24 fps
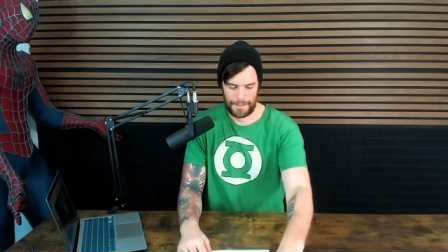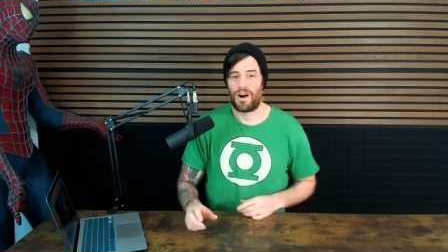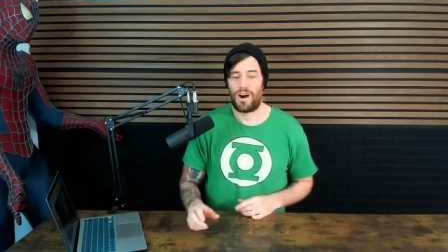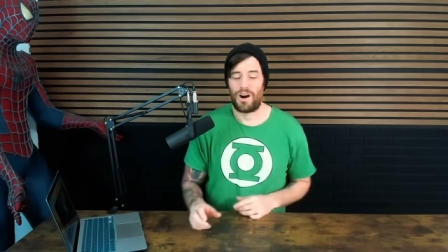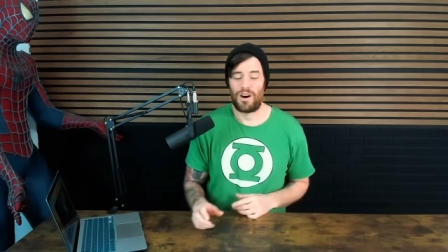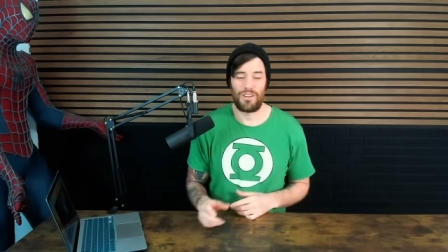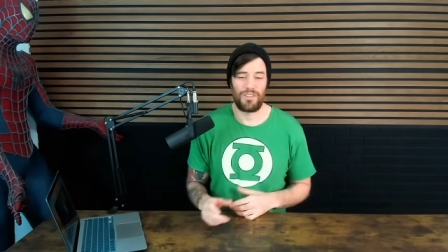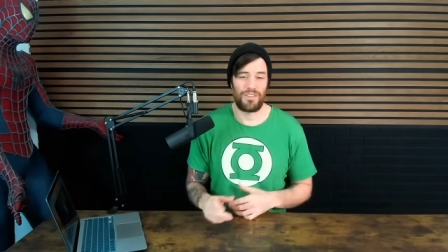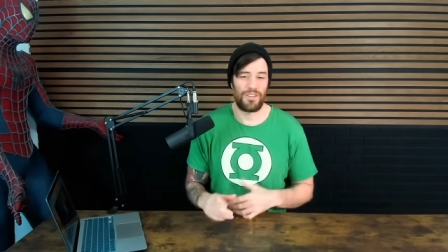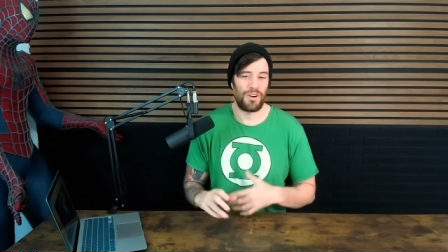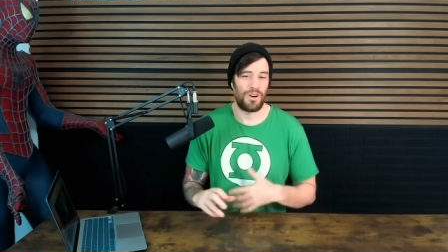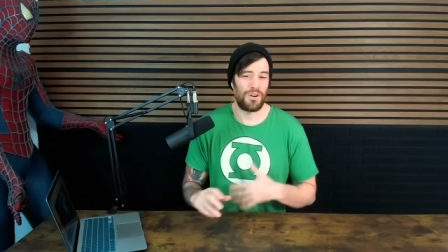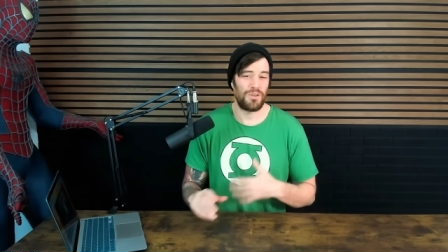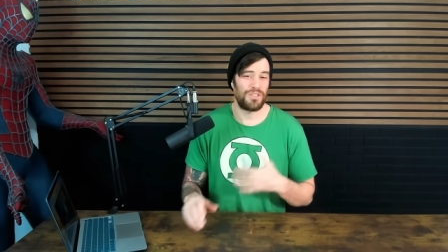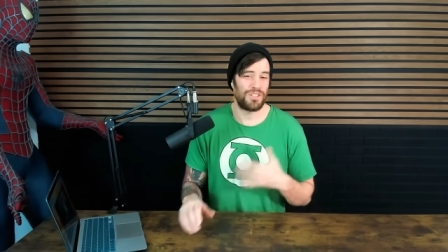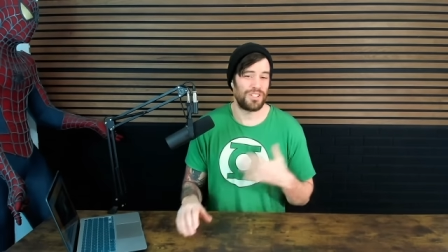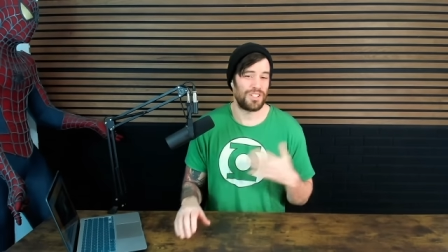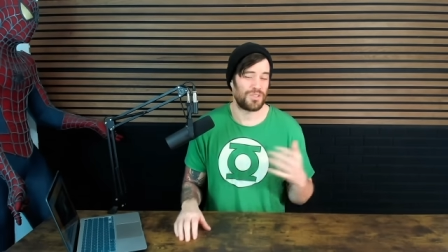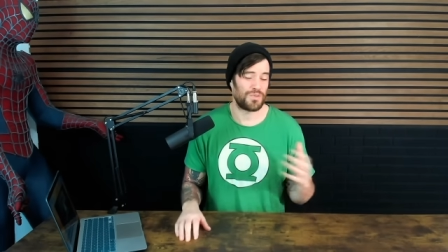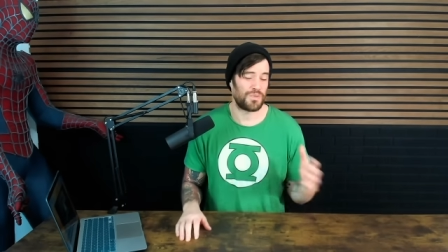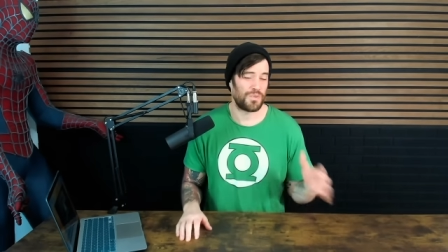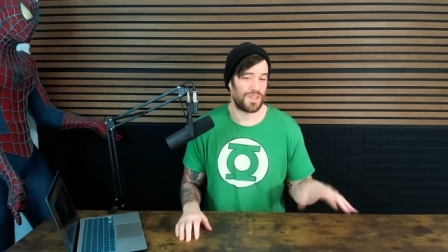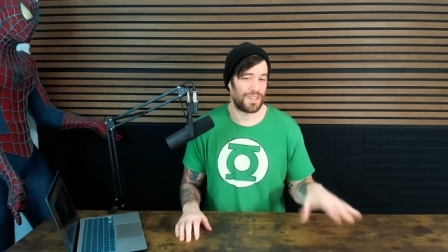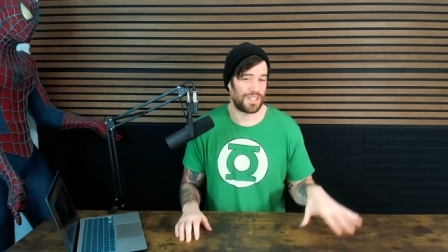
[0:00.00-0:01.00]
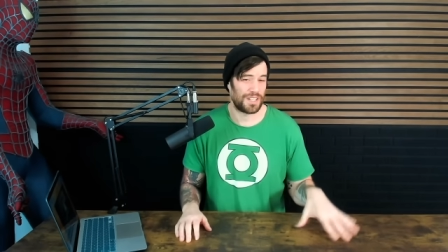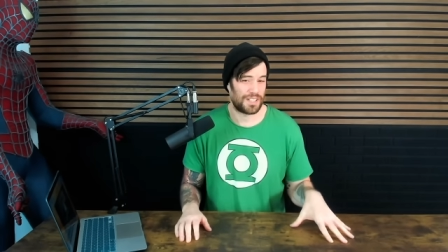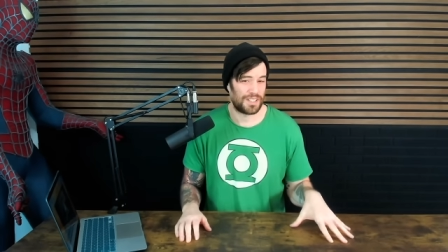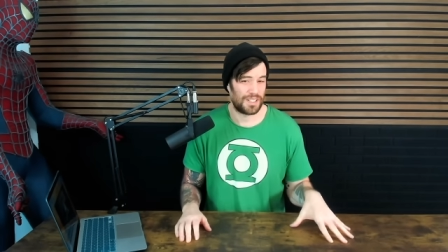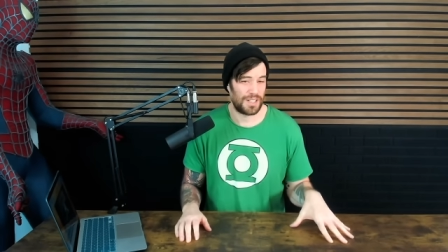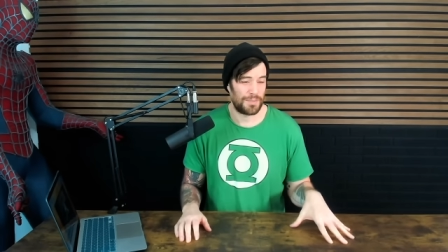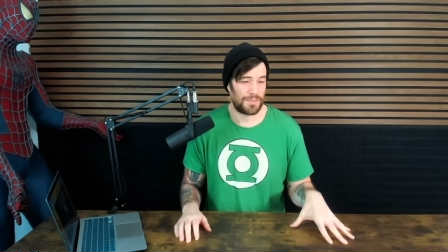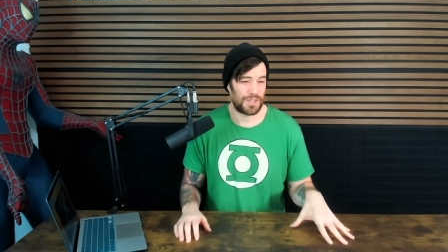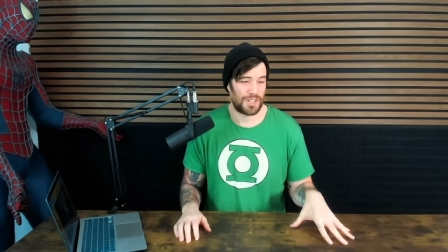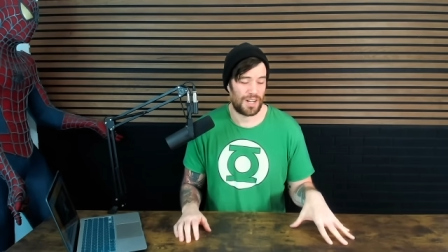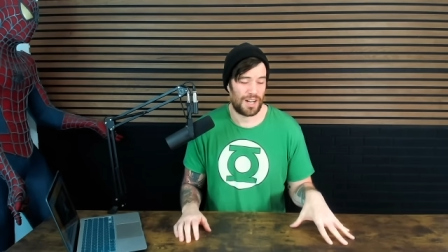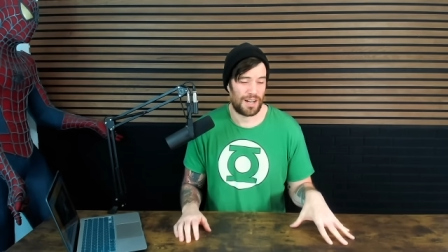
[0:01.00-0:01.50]
Although just with
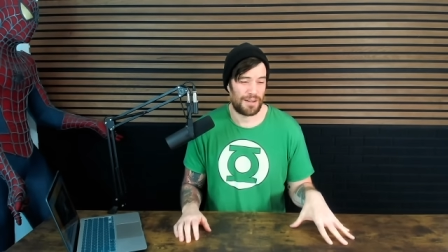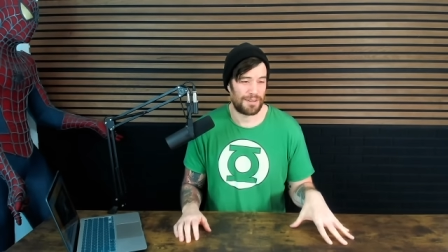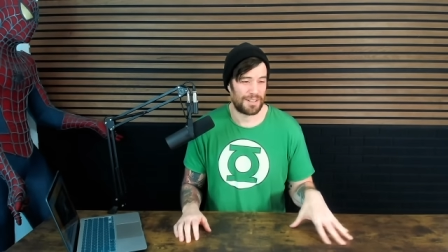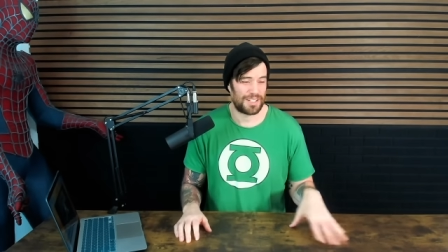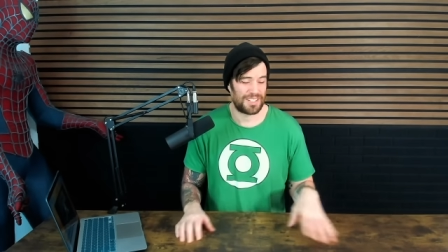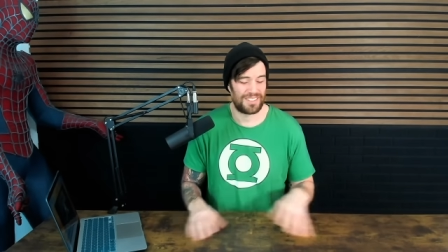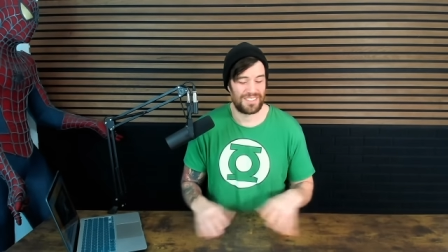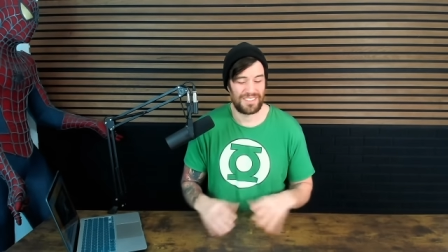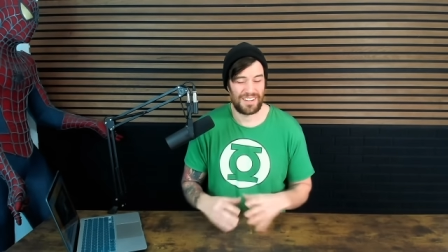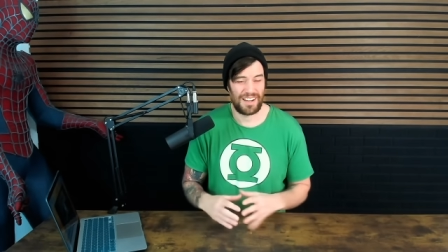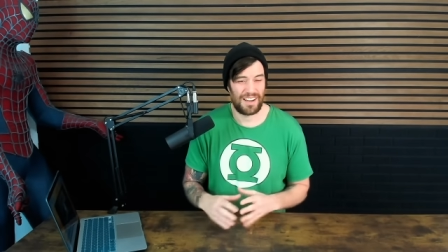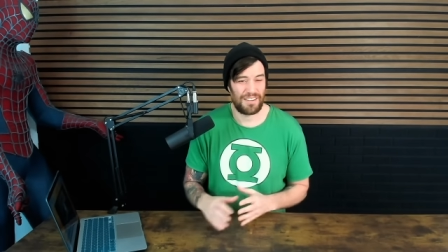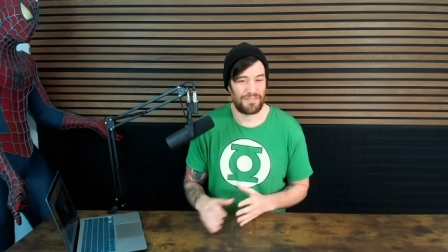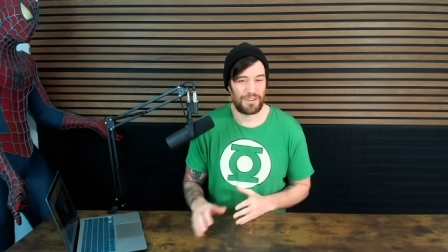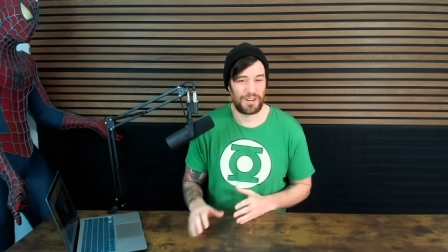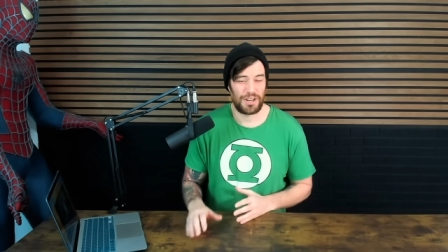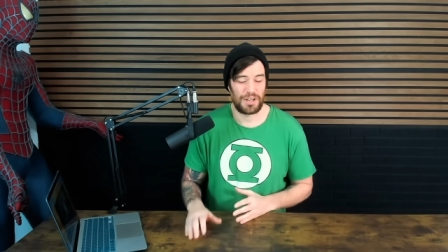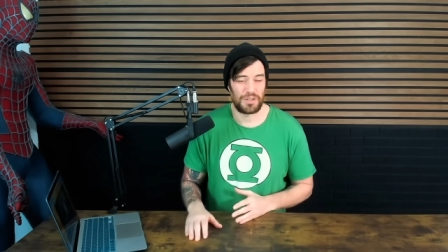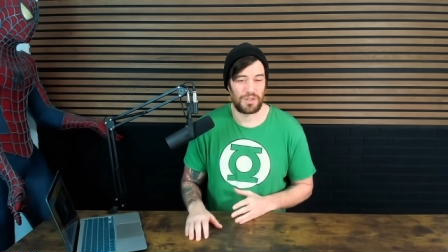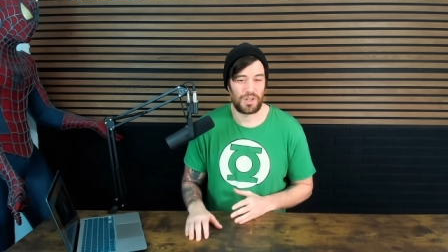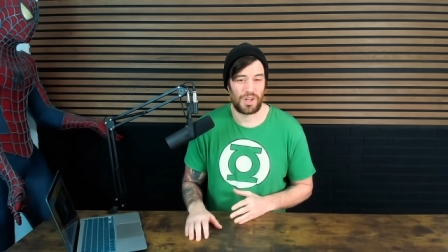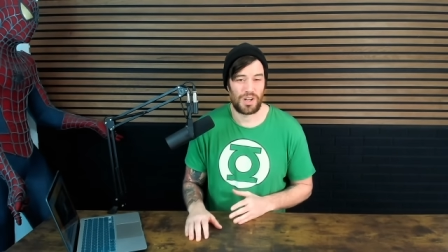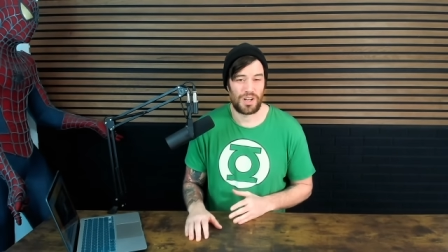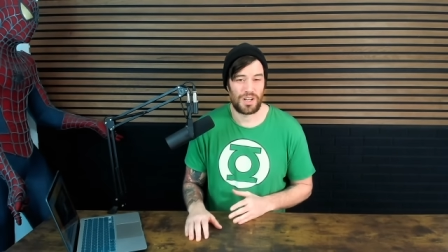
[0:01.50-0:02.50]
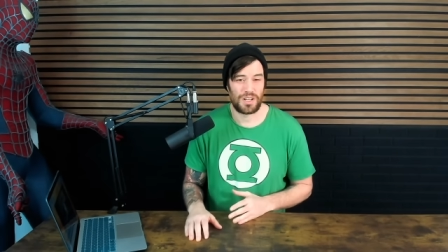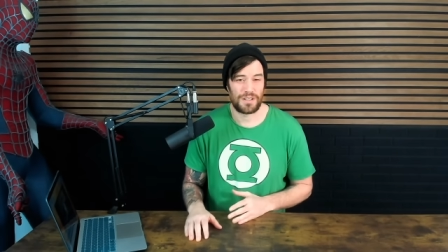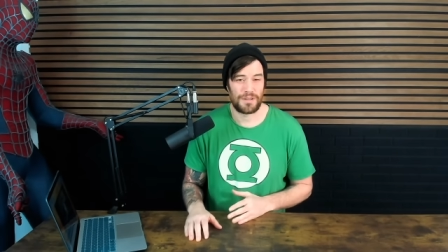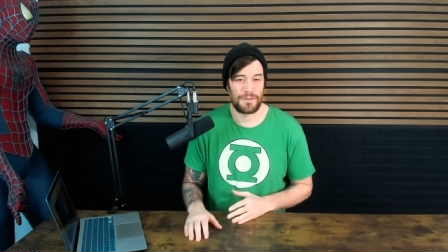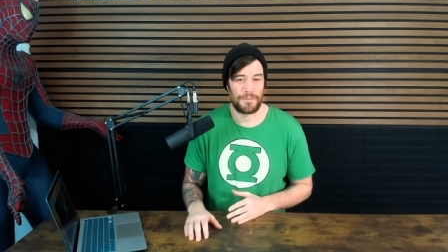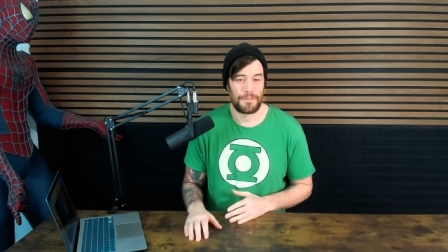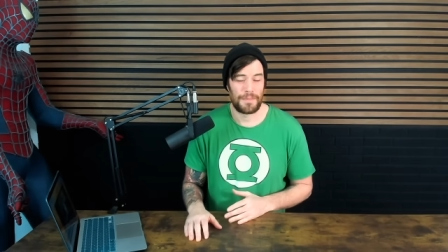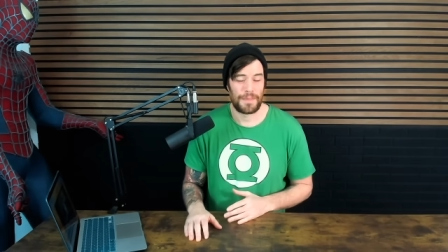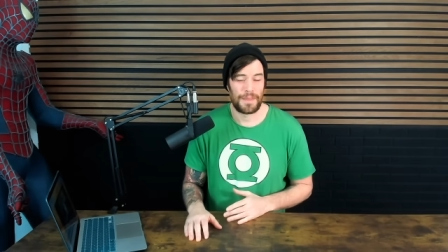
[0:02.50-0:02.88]
Eclipse Comics not very long,